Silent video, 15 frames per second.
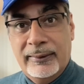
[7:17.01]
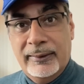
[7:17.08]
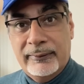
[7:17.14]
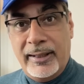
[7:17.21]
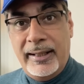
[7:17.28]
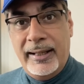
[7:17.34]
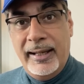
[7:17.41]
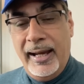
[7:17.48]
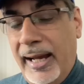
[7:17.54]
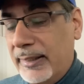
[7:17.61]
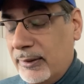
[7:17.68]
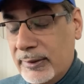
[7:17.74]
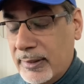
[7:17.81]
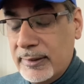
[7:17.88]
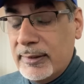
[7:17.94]
Right,
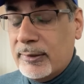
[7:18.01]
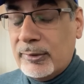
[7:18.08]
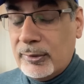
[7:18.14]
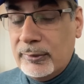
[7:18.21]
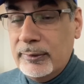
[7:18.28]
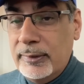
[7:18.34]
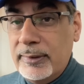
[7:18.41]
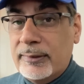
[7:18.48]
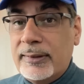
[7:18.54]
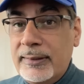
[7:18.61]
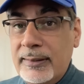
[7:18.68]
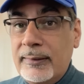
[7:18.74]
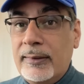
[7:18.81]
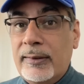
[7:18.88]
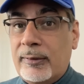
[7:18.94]
and
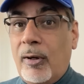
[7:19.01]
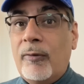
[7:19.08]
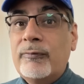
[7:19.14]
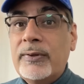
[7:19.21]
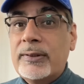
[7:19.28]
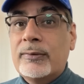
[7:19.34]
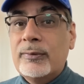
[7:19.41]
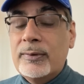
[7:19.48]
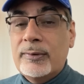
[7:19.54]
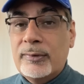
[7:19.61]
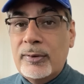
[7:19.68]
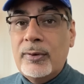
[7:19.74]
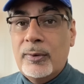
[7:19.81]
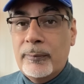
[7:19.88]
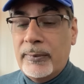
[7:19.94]
it's obvious to
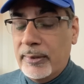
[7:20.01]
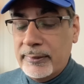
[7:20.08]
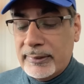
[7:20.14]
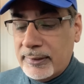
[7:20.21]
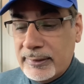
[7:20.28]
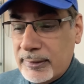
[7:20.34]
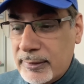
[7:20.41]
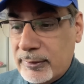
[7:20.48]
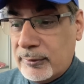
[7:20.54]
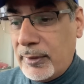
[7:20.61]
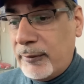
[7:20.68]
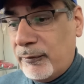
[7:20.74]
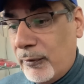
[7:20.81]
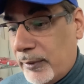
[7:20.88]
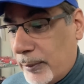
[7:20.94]
assume, it's
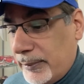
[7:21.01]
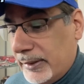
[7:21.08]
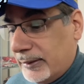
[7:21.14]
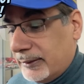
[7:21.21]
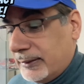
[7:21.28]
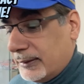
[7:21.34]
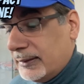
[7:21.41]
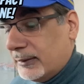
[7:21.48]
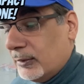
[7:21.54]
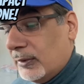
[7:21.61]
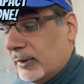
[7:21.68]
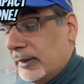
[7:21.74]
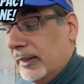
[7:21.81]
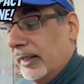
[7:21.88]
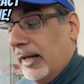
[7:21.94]
straightforward. I mean, it's
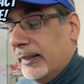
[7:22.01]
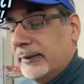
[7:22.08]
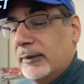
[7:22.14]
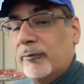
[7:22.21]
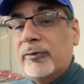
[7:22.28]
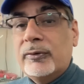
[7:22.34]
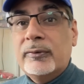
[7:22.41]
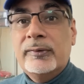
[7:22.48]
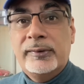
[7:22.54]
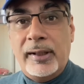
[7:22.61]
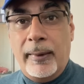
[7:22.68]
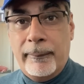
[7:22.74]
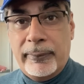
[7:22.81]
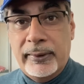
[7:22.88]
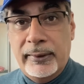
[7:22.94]
not a difficult jump